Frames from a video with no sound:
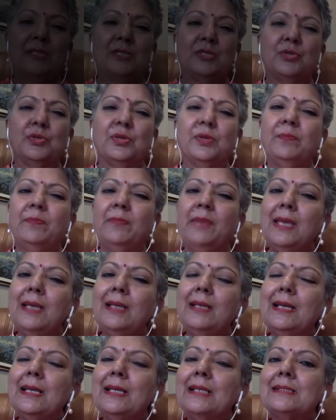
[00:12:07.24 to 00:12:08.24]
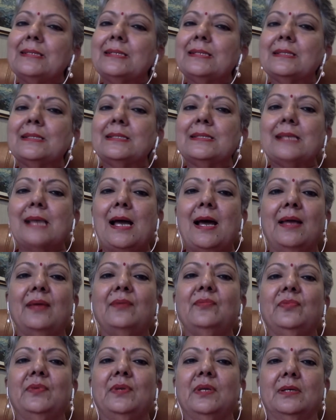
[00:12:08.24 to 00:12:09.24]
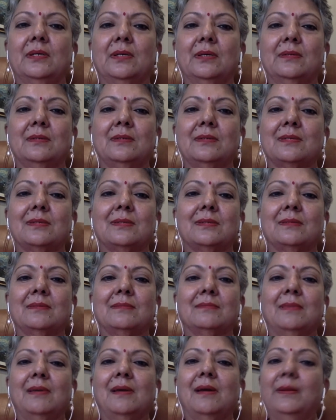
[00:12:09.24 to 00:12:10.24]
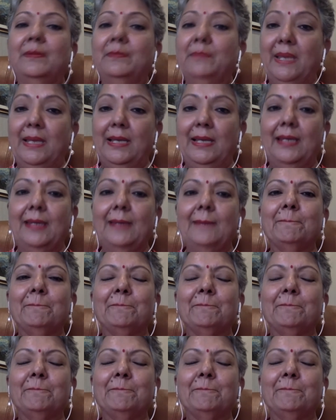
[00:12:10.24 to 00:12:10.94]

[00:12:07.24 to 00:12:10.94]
So, the main lessons I've learned are many,